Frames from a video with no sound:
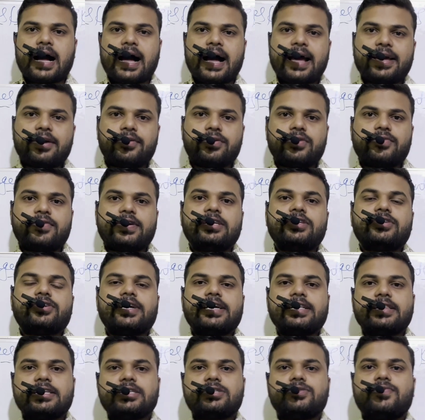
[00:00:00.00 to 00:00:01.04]
Hi everyone, today
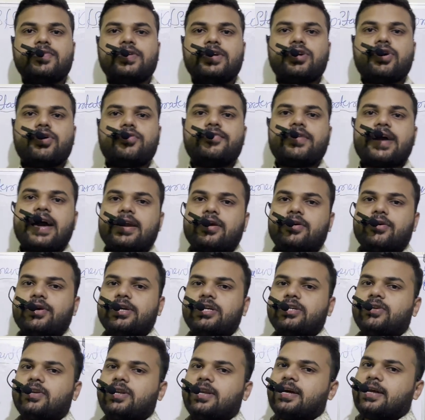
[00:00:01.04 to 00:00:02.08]
in this video we are
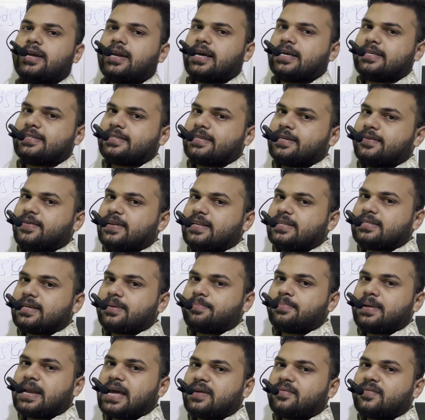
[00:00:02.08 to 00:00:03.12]
going to learn SQL
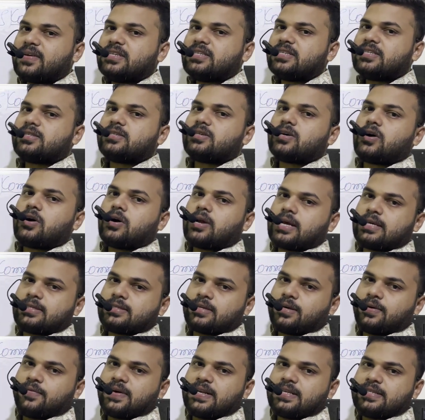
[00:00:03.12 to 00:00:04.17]
sublanguages or
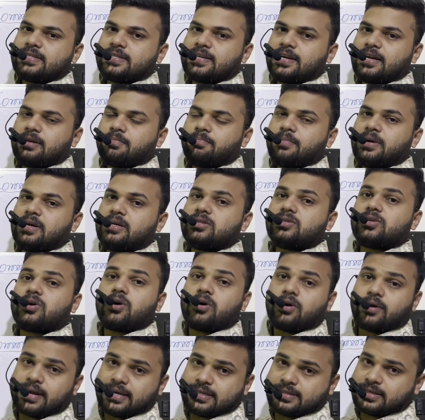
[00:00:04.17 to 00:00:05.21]
SQL statements
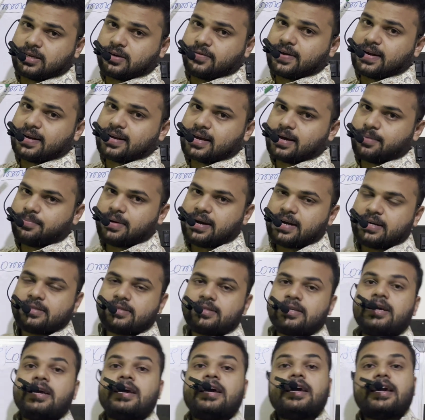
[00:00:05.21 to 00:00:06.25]
or SQL commands.
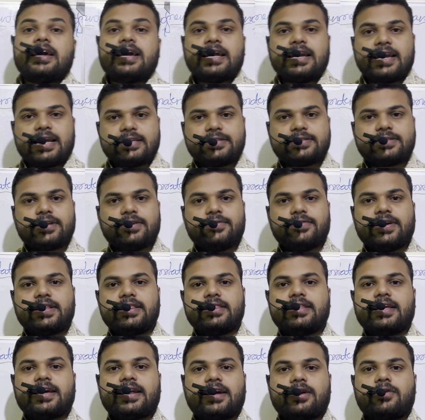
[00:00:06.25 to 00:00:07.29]
In SQL
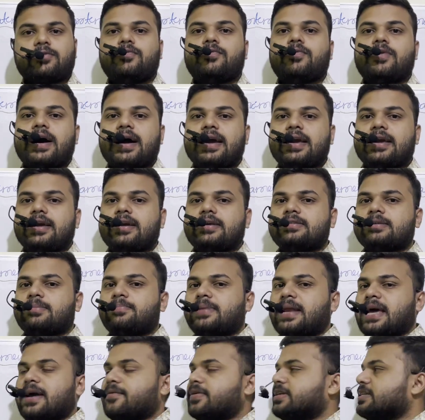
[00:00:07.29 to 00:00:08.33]
there are 5
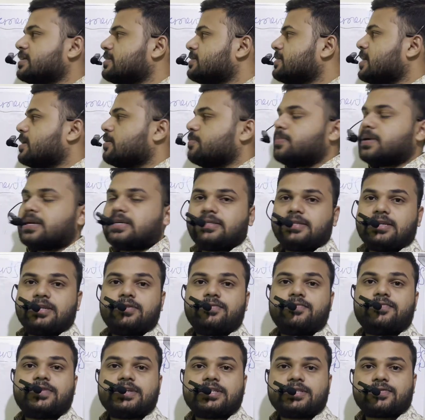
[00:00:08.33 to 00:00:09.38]
sublanguages are present.
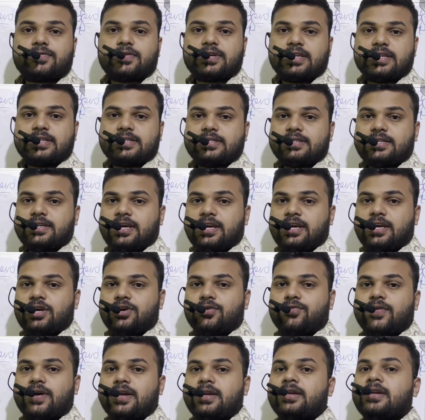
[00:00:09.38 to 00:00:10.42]
First one is
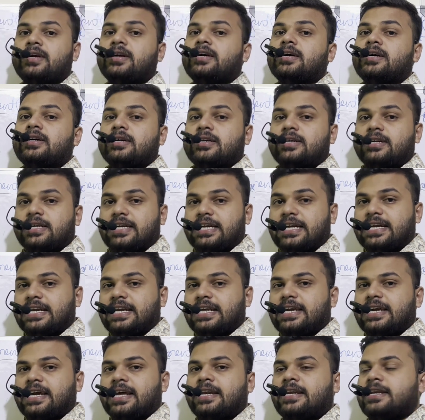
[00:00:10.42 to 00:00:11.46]
DQL,
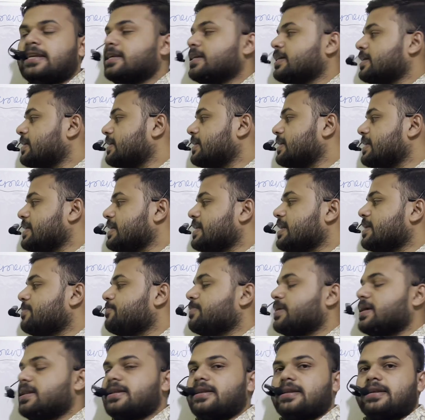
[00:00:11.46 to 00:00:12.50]
DDL,
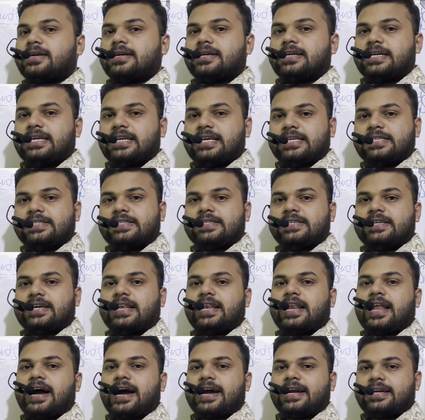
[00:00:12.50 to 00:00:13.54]
DML,
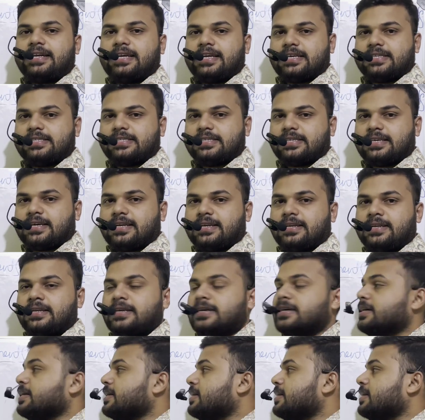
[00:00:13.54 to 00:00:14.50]
DCL and TCL.